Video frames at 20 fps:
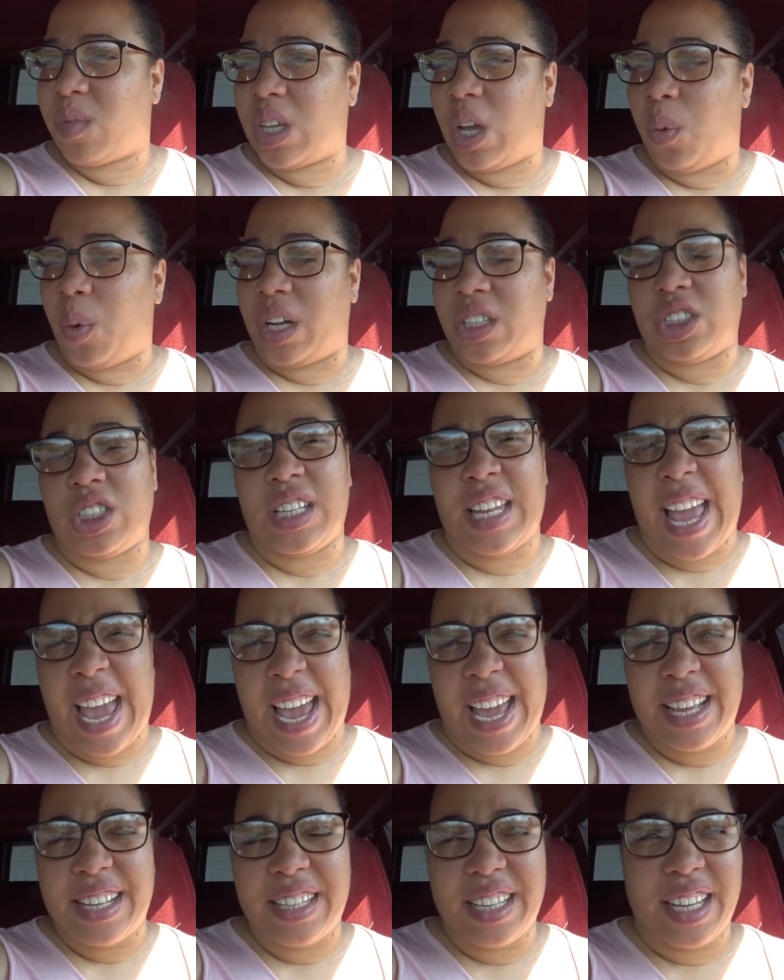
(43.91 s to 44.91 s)
watching
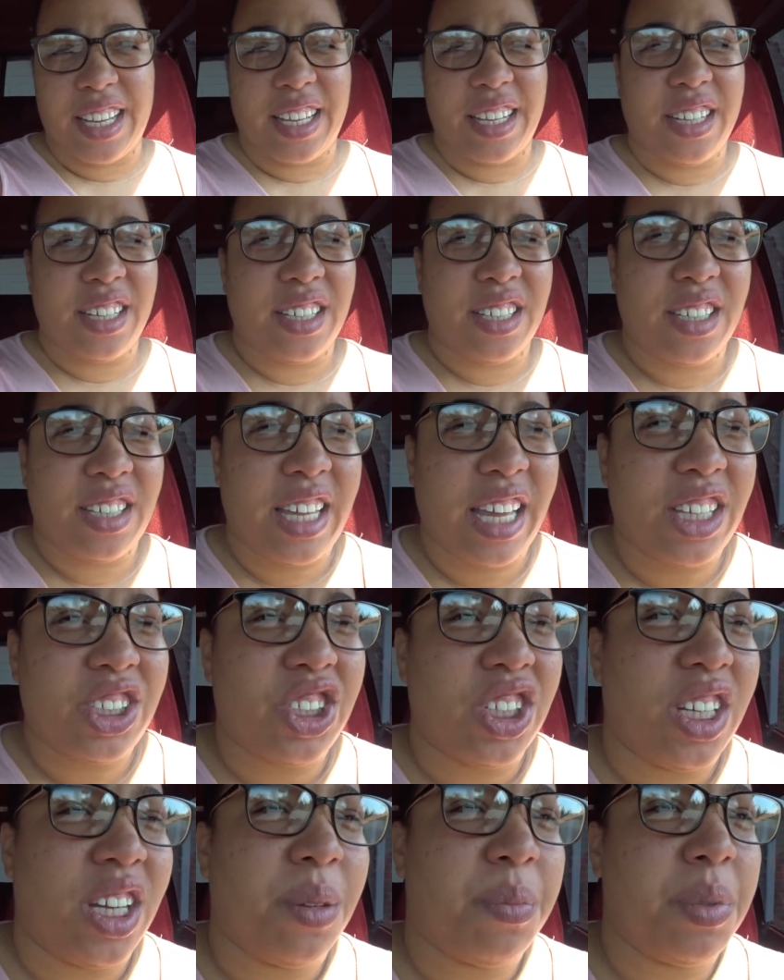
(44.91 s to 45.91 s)
that and
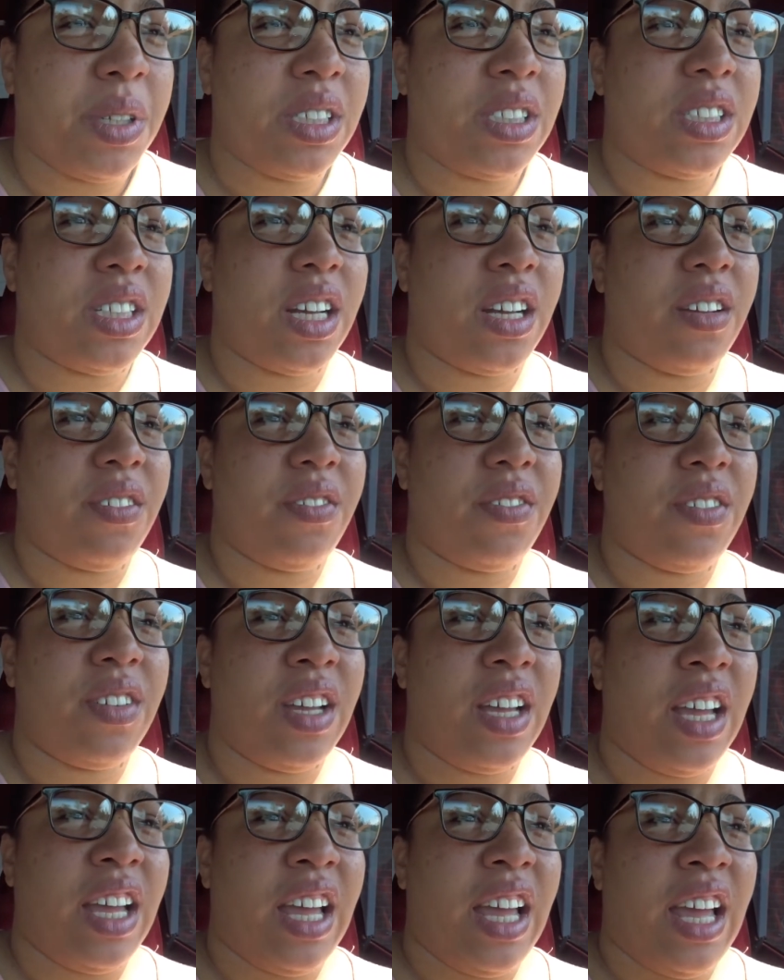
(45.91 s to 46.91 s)
catching up and stuff.
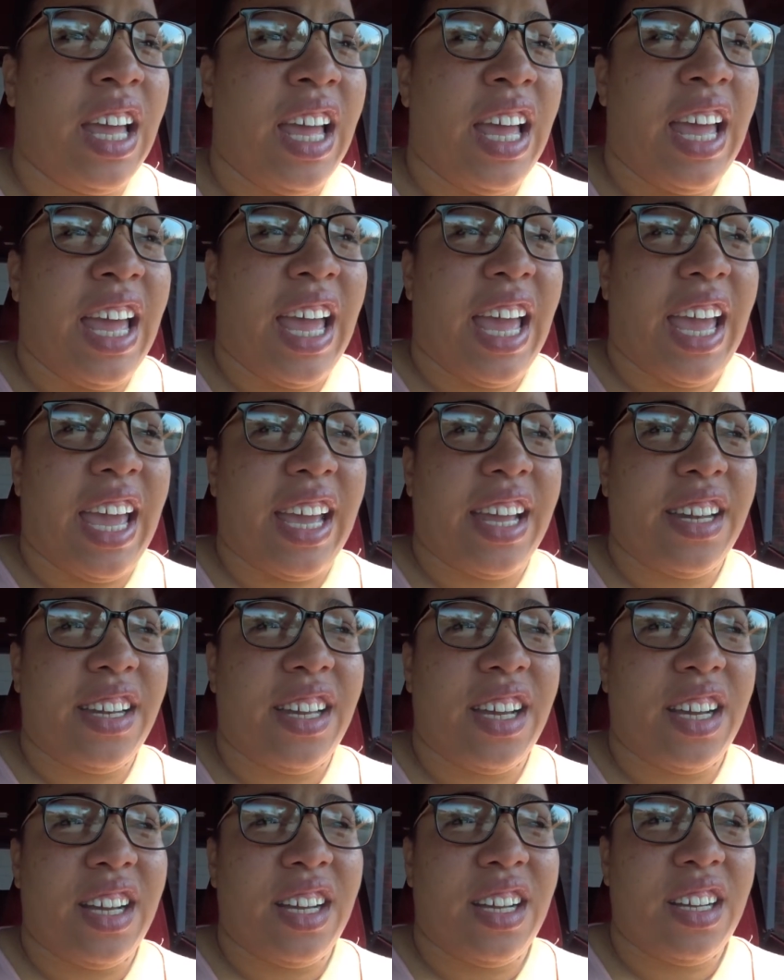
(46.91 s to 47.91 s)
And
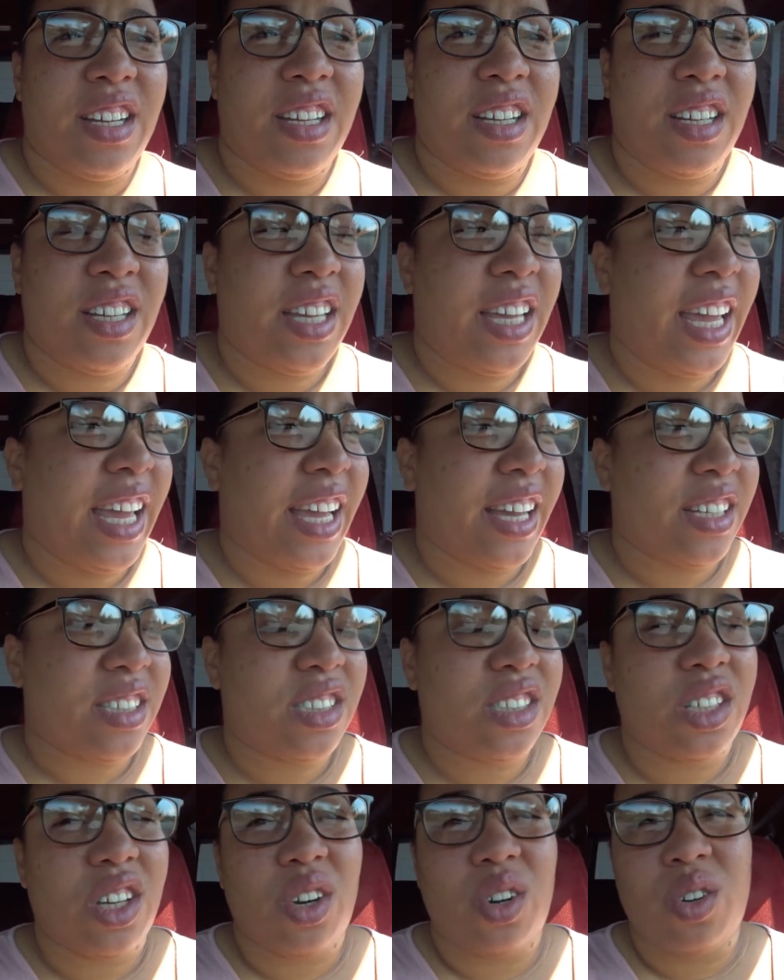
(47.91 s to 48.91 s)
yeah,
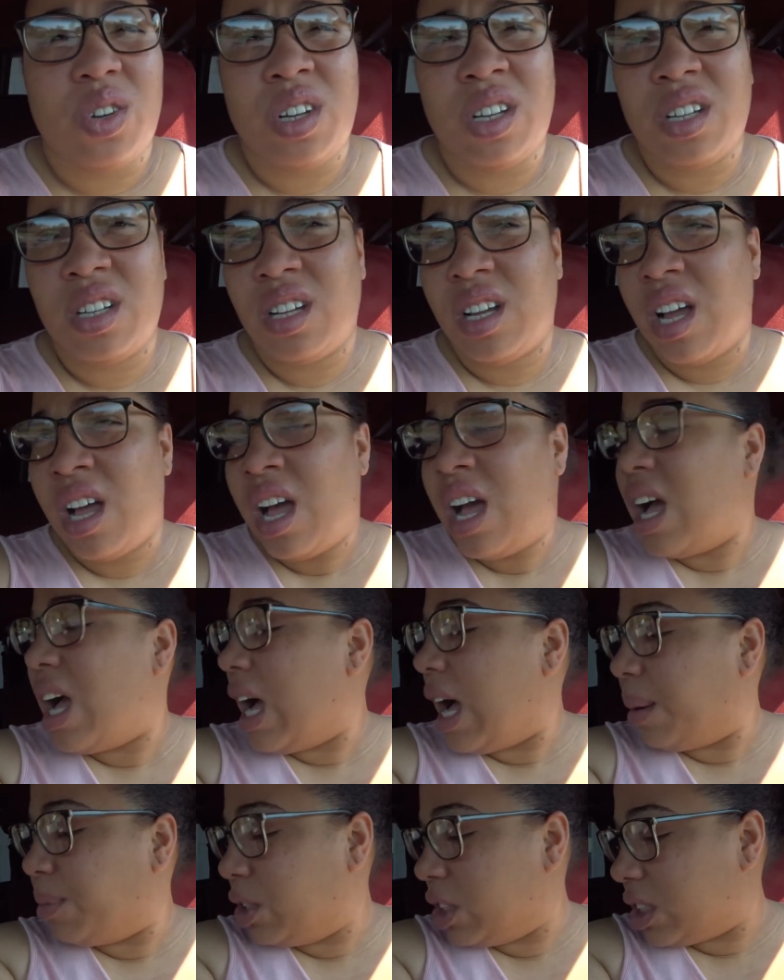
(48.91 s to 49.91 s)
so
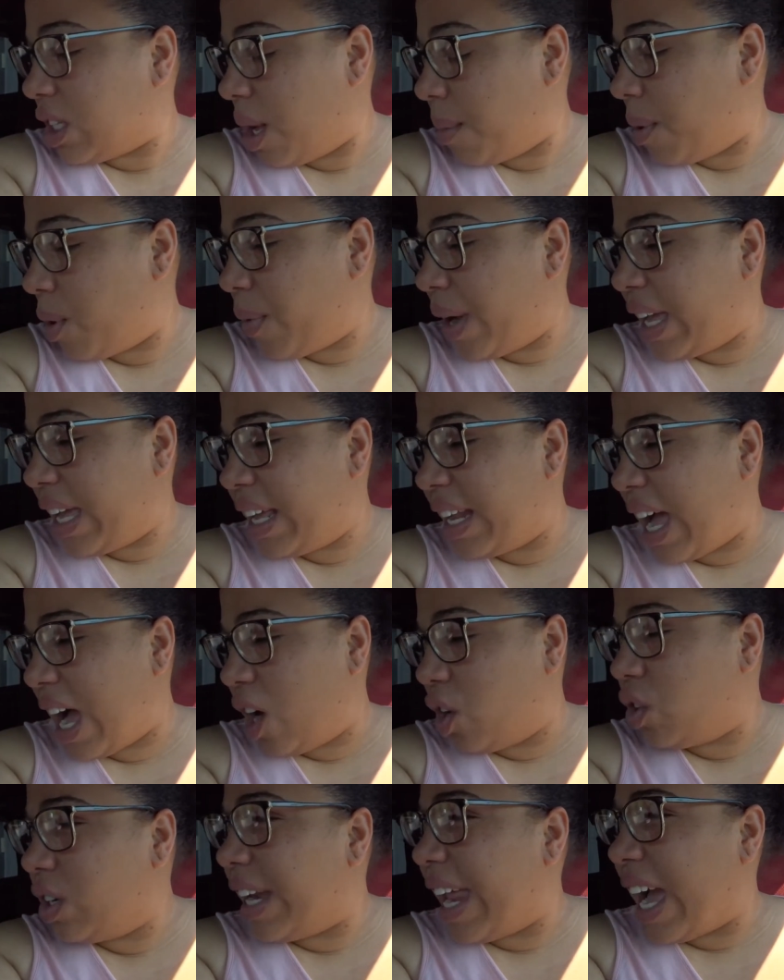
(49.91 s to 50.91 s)
I'm just on my way
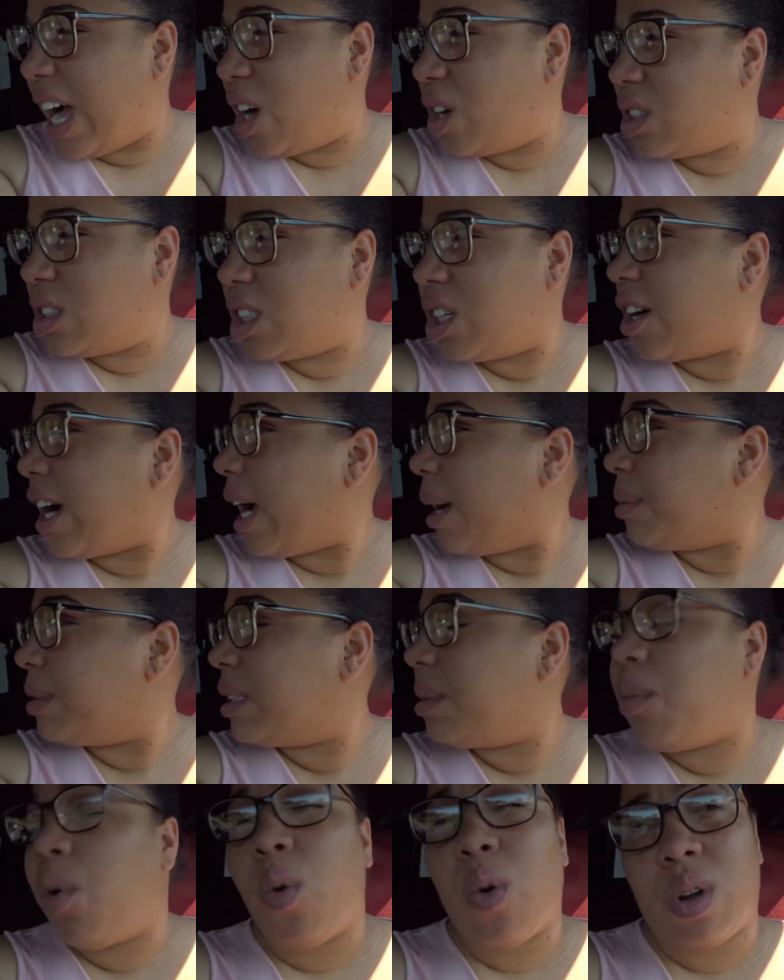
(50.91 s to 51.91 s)
out now to grab
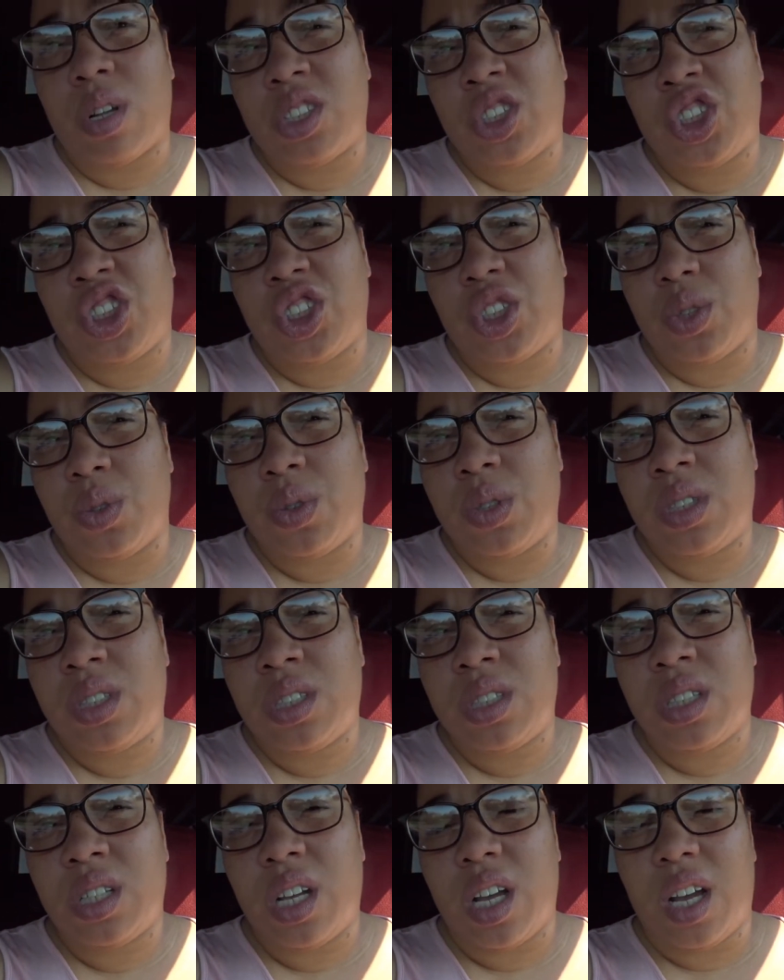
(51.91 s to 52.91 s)
some orange
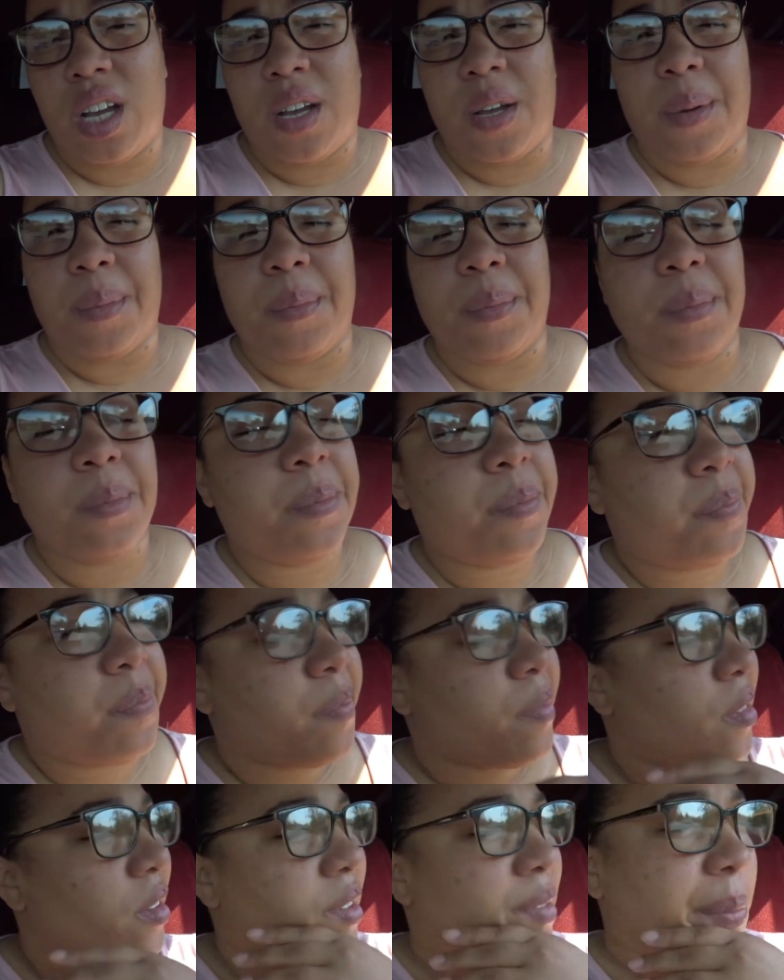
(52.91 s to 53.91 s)
juice.
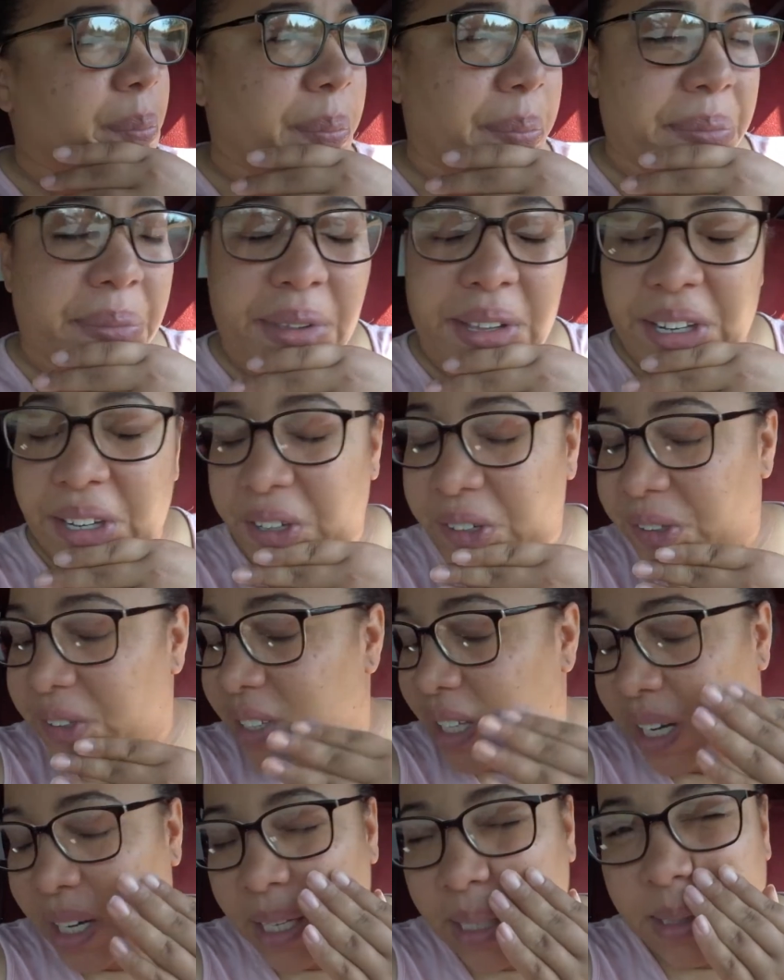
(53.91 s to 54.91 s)
You know,
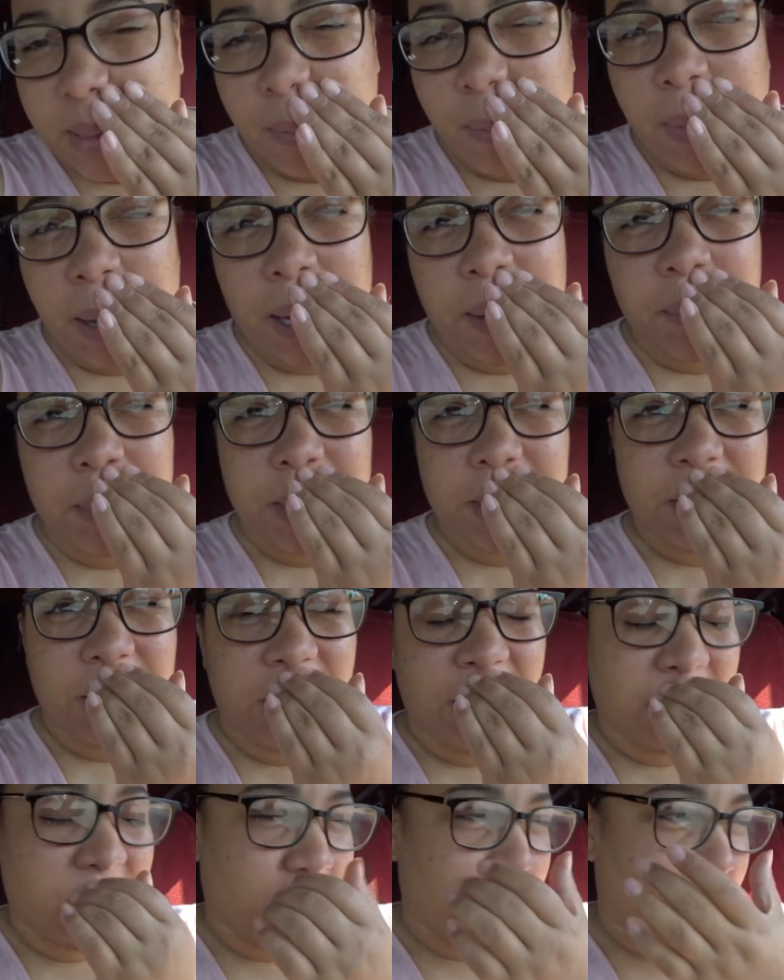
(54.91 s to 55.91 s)
they need some vitamin C, so I'm